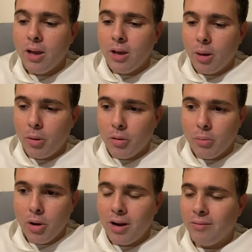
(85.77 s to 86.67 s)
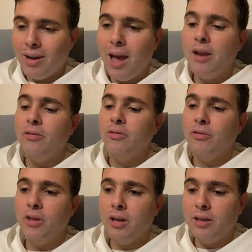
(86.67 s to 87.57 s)
the bread of life,
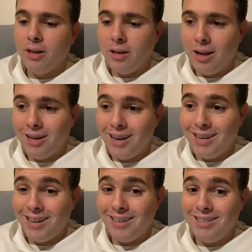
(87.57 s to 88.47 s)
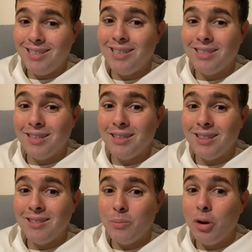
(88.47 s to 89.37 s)
and he says that
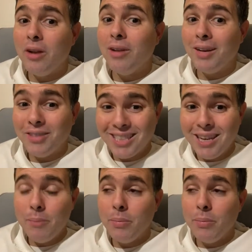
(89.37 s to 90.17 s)
the bread of life is him.